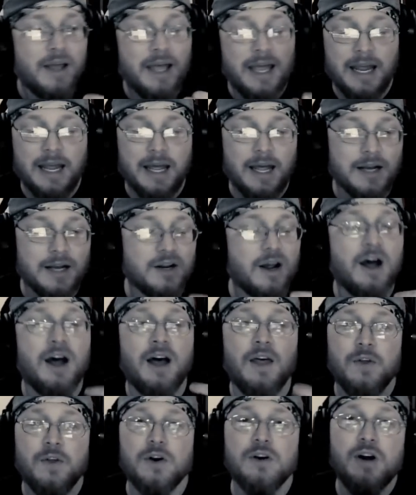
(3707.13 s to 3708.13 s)
and
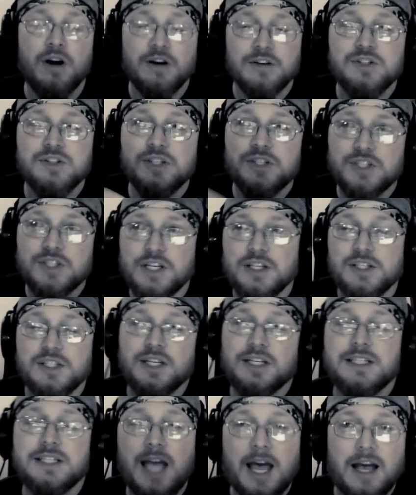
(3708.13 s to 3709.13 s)
other
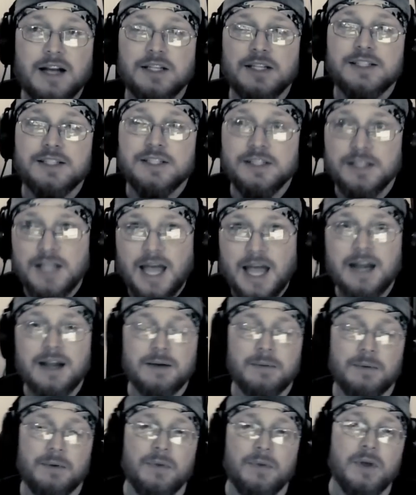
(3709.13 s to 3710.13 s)
narcissistic tactics
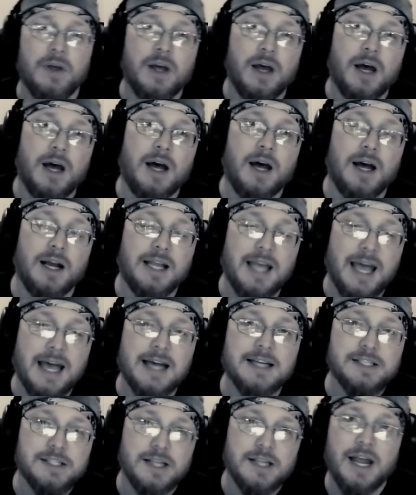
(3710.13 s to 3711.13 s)
like
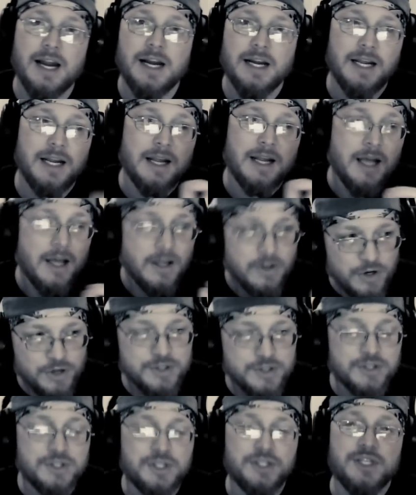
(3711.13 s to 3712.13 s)
gaslighting,
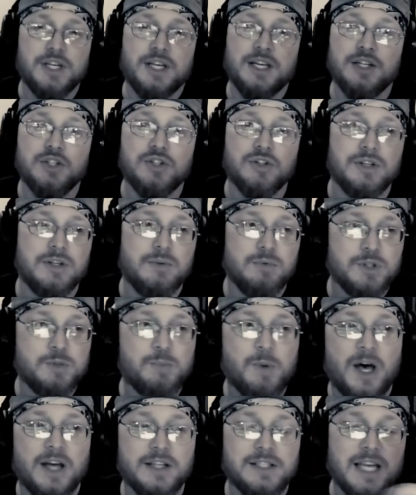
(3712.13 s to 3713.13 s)
narcissistic injury
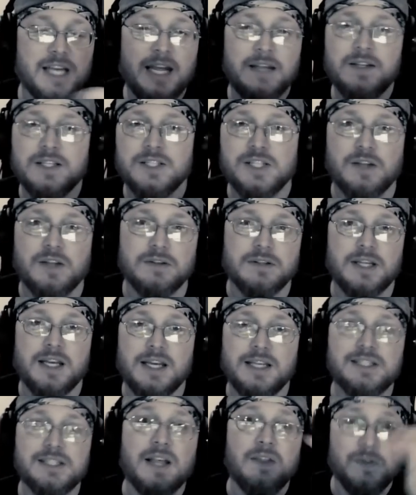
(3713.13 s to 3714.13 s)
response, and these other
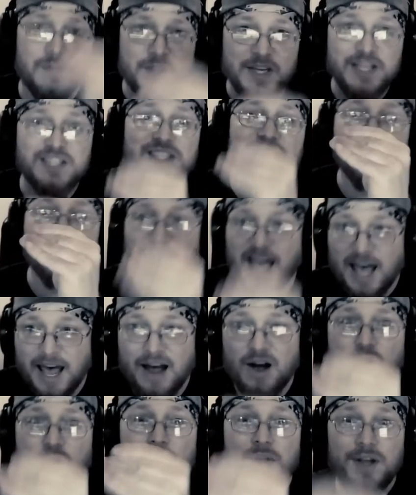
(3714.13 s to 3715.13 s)
things, this is
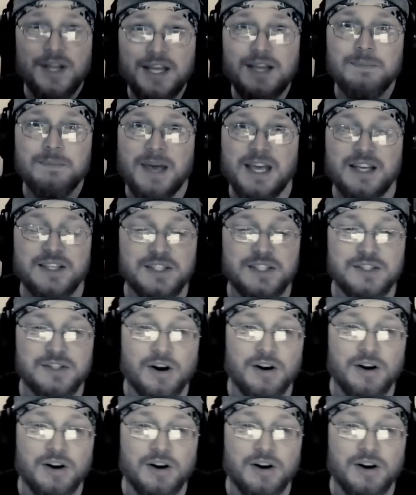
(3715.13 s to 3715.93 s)
how he makes his